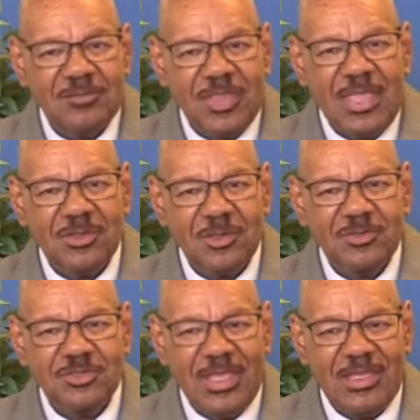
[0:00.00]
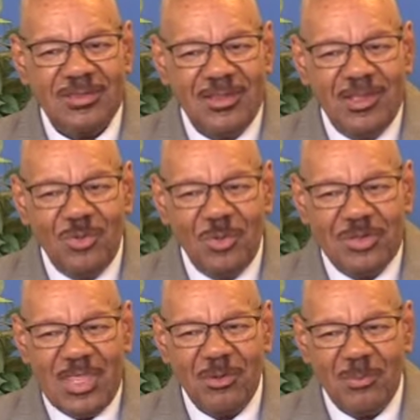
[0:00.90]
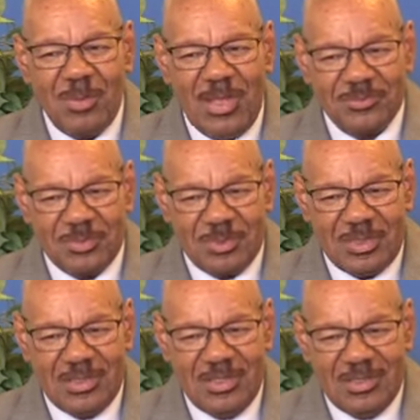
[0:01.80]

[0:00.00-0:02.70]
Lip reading: Daniel said when they were about to be,